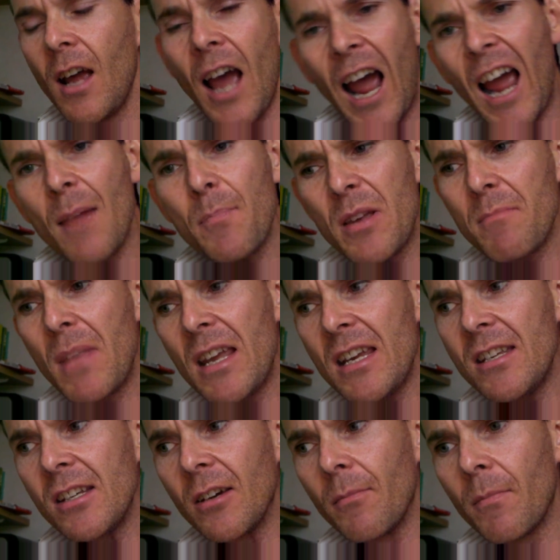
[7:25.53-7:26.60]
A happy
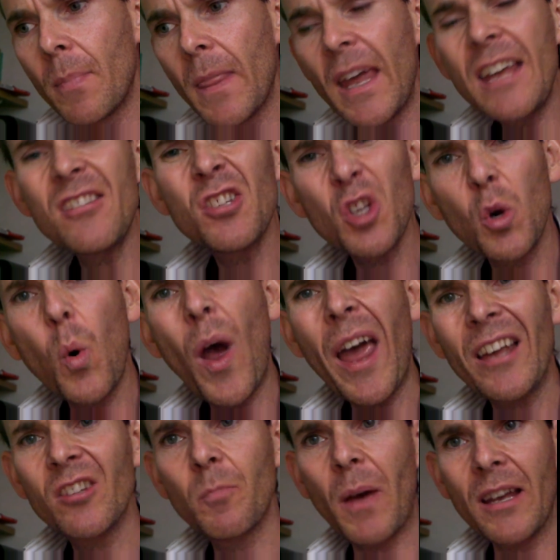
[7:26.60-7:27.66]
medium is
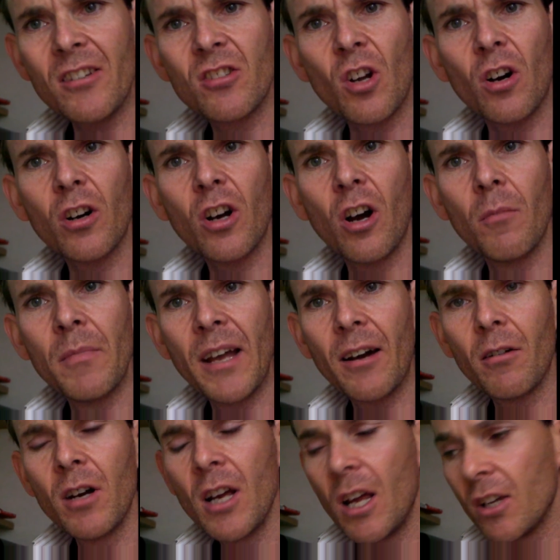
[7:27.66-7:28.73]
Squarespace.com.
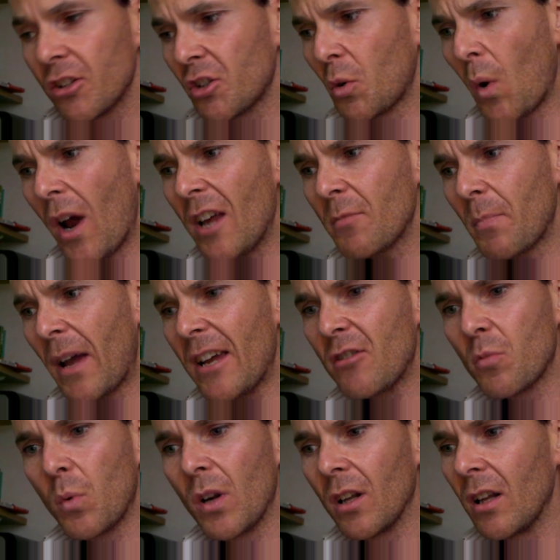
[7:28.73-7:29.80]
Now,
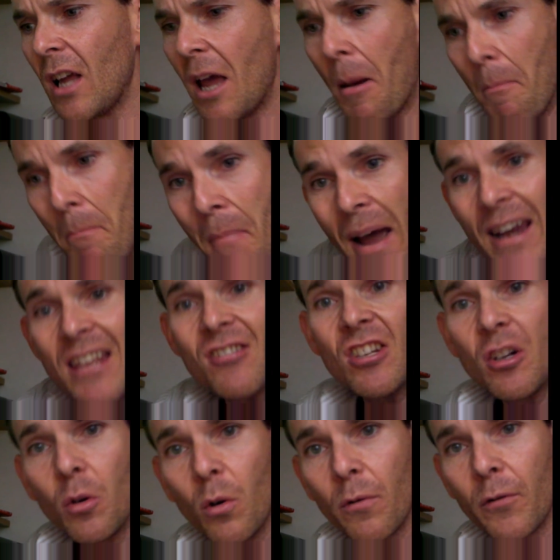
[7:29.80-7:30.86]
Squarespace will manage it
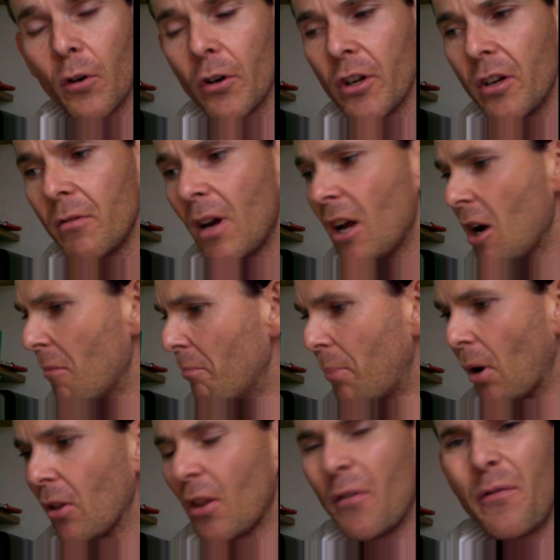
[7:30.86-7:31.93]
all for you,
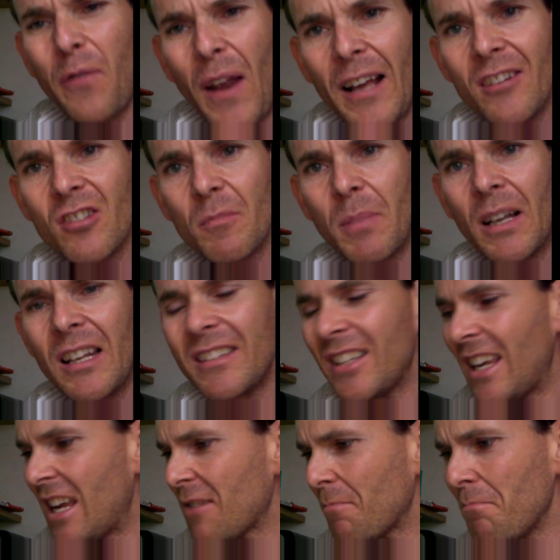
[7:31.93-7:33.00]
but the
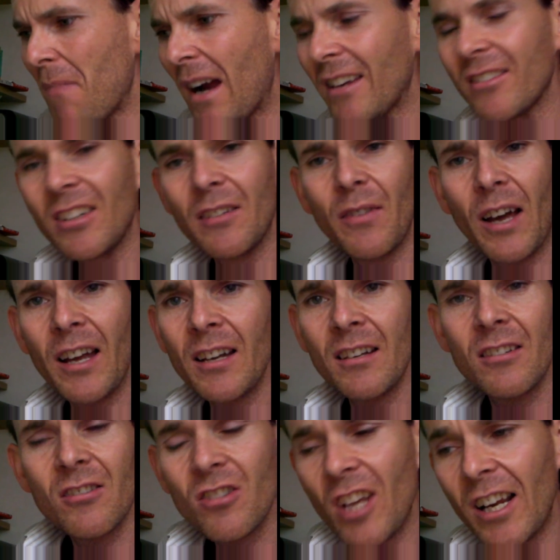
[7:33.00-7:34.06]
flexibility is massive.
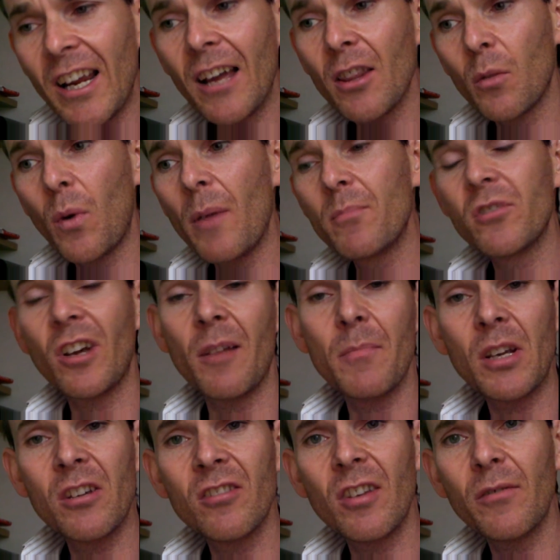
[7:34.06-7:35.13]
And check out the website
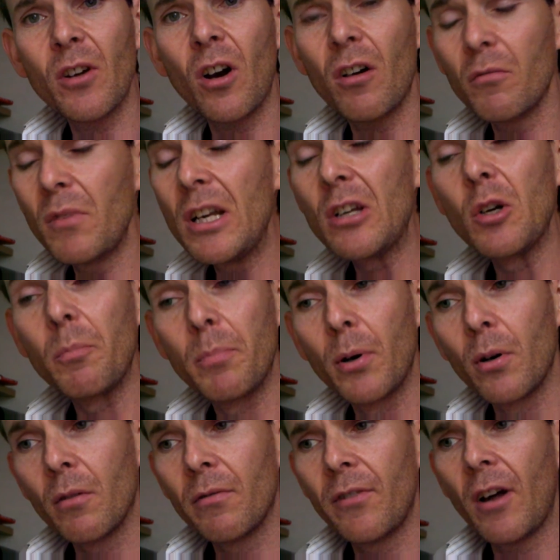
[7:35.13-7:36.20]
because they've got a really good
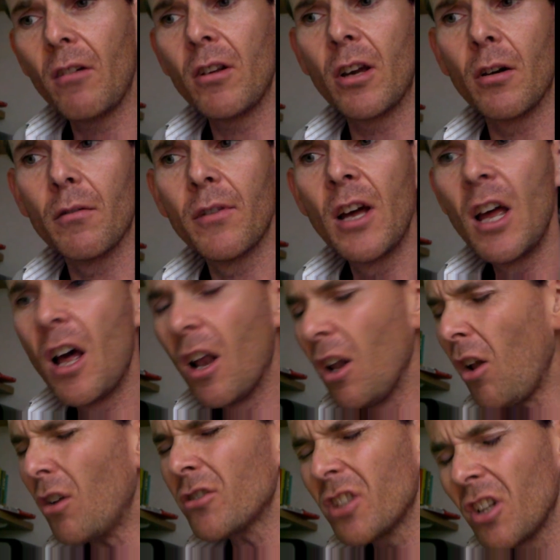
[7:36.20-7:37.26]
portfolio of
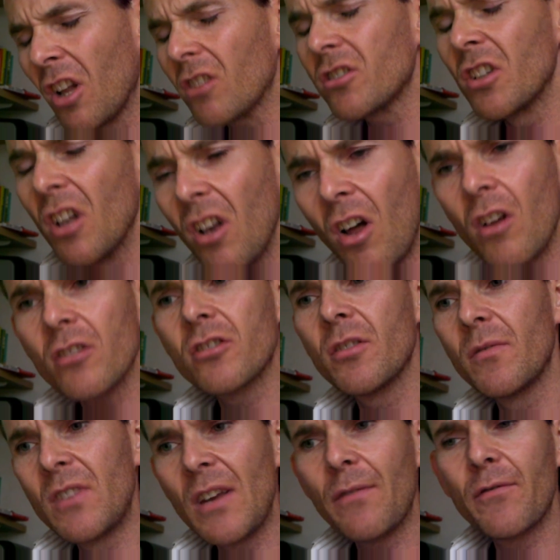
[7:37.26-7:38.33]
lots and lots and lots
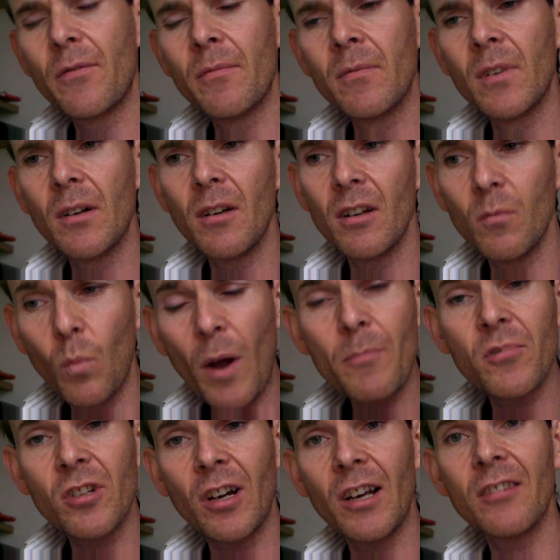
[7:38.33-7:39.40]
of different
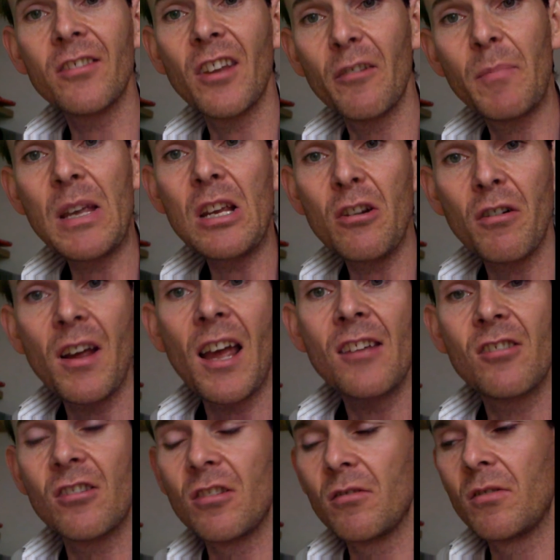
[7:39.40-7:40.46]
websites that have been
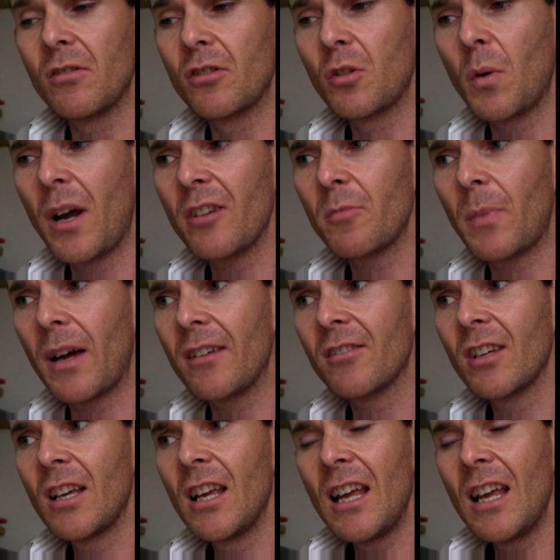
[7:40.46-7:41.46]
created using Squarespace.